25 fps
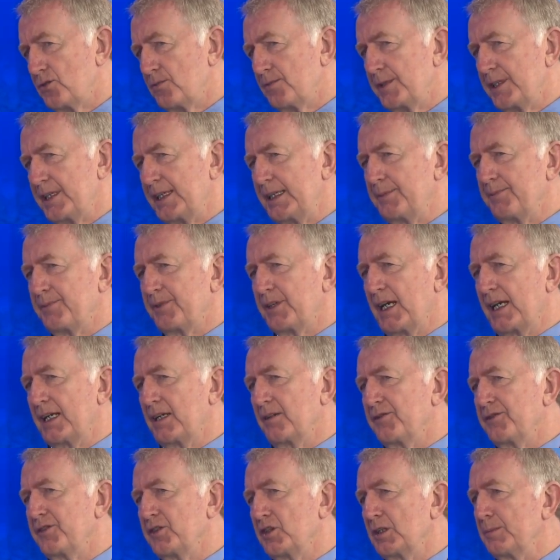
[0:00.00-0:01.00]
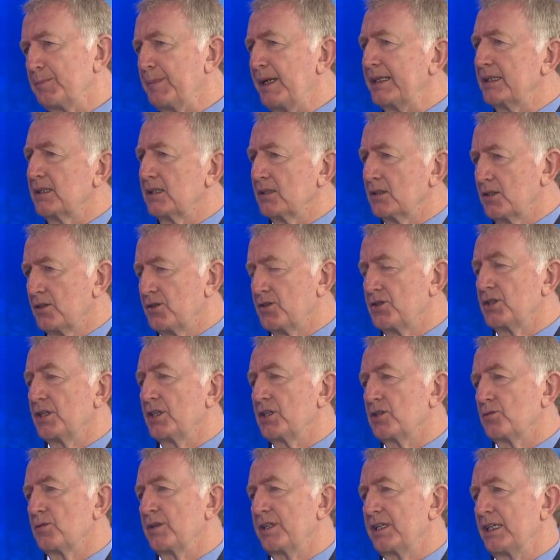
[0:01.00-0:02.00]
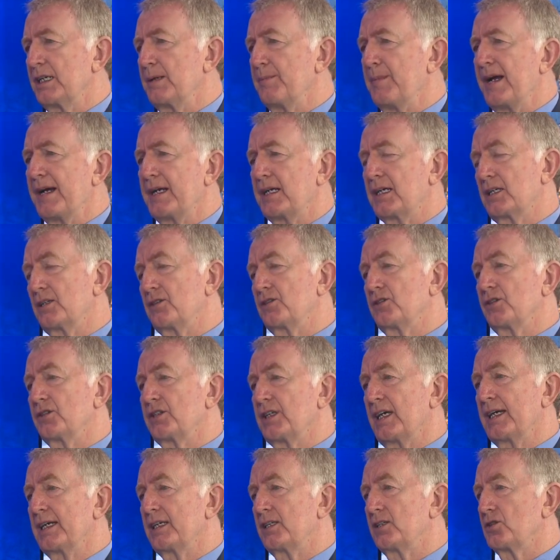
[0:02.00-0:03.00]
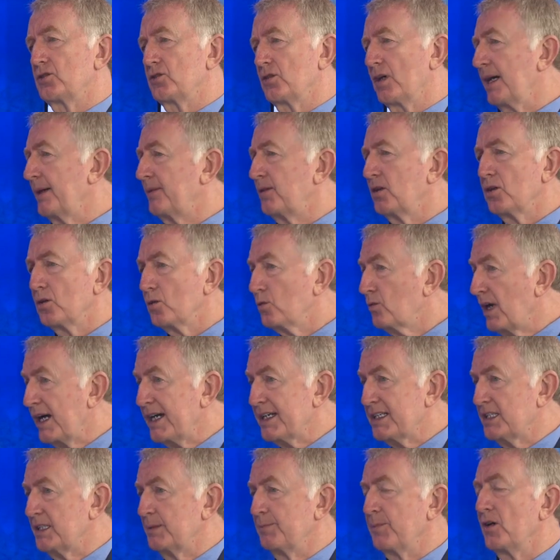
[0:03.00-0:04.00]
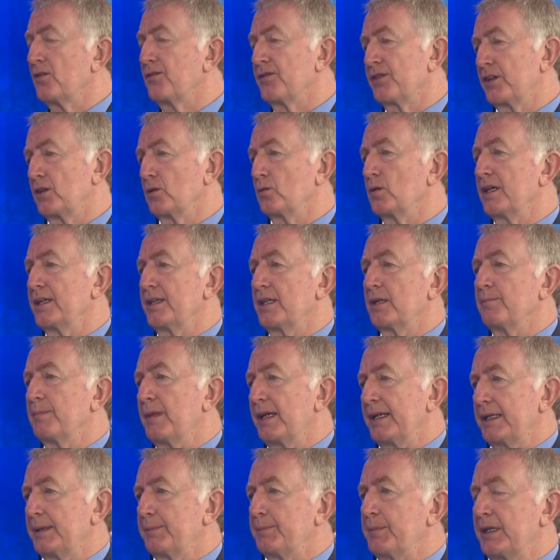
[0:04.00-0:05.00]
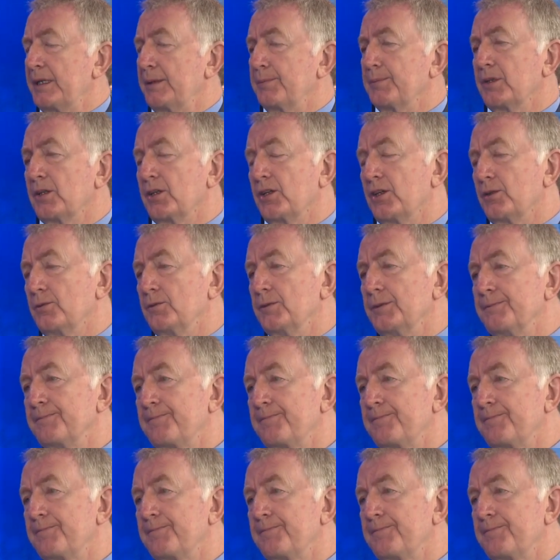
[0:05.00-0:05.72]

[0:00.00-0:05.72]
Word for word: deep kind of fundamental concerns within American society. So I don't write him off in the way that many people do.